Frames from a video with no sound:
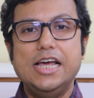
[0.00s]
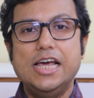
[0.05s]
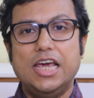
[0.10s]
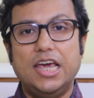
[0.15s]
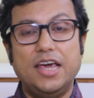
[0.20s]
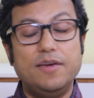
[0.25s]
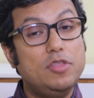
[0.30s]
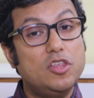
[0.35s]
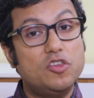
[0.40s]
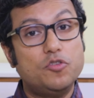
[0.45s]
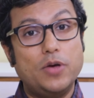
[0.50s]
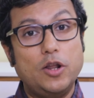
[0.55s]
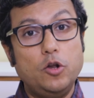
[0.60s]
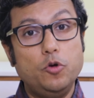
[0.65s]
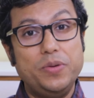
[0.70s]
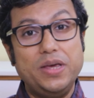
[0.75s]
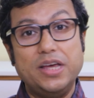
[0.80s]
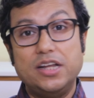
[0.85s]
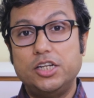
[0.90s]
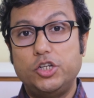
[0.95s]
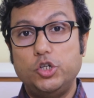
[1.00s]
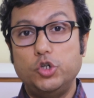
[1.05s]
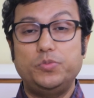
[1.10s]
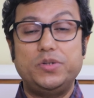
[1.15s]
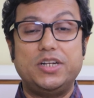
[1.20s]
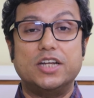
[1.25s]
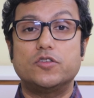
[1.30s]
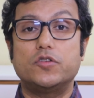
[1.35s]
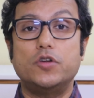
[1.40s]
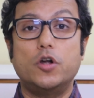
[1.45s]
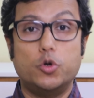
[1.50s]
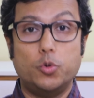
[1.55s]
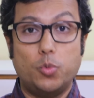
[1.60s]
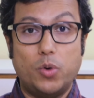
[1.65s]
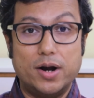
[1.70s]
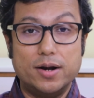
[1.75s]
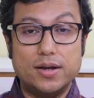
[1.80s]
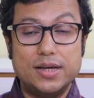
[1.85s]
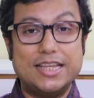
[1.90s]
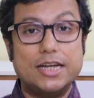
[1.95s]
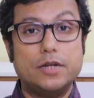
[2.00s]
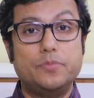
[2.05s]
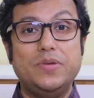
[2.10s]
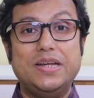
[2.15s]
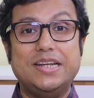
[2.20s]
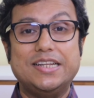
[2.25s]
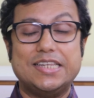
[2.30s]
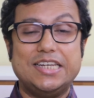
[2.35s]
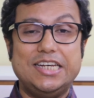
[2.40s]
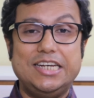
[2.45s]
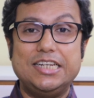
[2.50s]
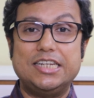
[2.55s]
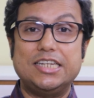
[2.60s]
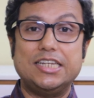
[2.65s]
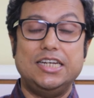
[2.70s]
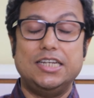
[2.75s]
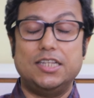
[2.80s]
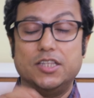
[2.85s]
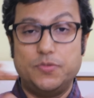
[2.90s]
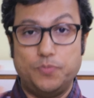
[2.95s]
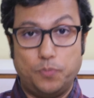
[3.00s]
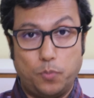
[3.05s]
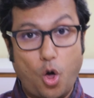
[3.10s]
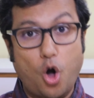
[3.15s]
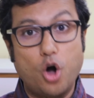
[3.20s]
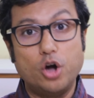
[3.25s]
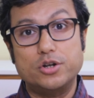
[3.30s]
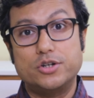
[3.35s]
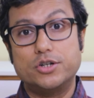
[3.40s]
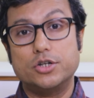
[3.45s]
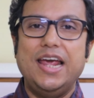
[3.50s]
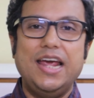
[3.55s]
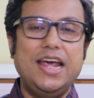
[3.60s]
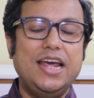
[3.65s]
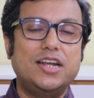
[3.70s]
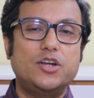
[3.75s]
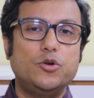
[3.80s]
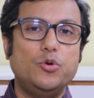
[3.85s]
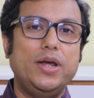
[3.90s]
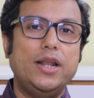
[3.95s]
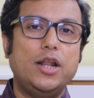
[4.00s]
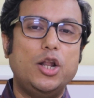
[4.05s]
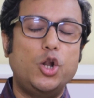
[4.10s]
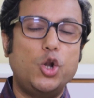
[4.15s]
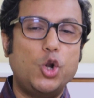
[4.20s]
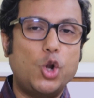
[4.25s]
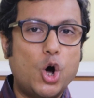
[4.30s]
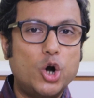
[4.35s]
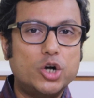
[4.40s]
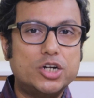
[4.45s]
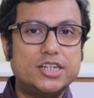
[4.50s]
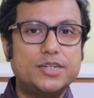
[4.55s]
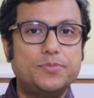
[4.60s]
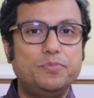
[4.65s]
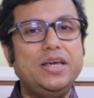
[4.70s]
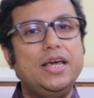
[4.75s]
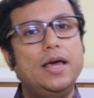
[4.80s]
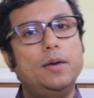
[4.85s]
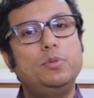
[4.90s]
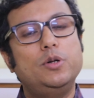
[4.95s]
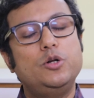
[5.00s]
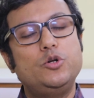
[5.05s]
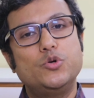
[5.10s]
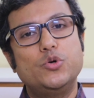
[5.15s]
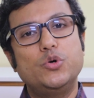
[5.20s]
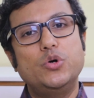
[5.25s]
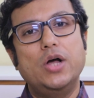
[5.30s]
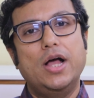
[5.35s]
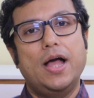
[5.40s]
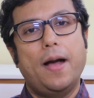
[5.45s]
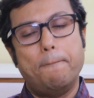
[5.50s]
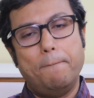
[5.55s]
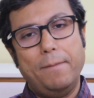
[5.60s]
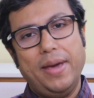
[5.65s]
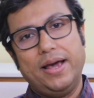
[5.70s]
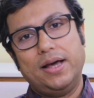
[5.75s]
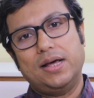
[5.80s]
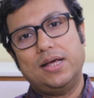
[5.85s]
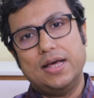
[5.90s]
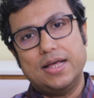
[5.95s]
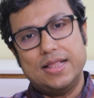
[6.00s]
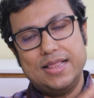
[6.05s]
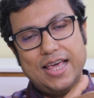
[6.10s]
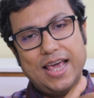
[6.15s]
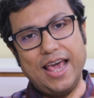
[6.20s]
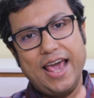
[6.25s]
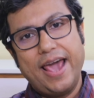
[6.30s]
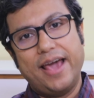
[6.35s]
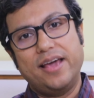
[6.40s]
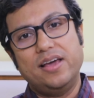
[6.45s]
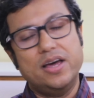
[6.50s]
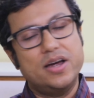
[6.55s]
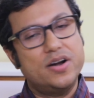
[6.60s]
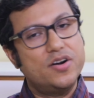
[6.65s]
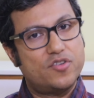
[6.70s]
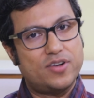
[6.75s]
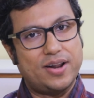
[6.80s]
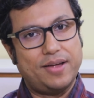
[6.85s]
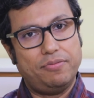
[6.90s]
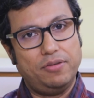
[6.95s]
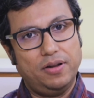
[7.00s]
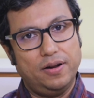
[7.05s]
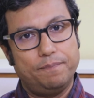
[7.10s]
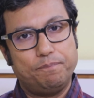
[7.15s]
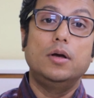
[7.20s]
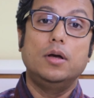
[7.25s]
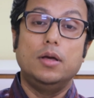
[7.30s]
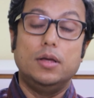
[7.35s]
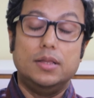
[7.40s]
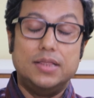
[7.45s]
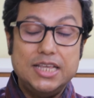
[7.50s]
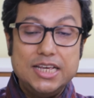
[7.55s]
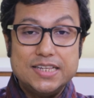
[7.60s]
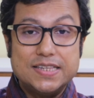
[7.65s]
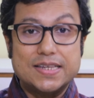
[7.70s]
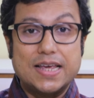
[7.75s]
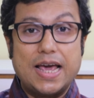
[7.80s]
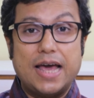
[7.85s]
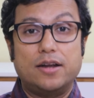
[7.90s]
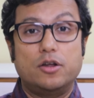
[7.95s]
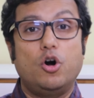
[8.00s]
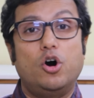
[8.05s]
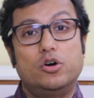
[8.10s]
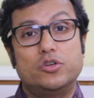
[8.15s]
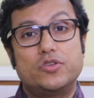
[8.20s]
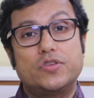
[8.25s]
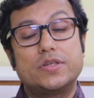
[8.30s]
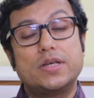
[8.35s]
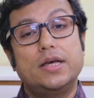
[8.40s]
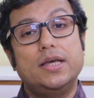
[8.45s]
If this fallopian tube does not work, that means it is blocked. It will not be able to make the egg travel. This can cause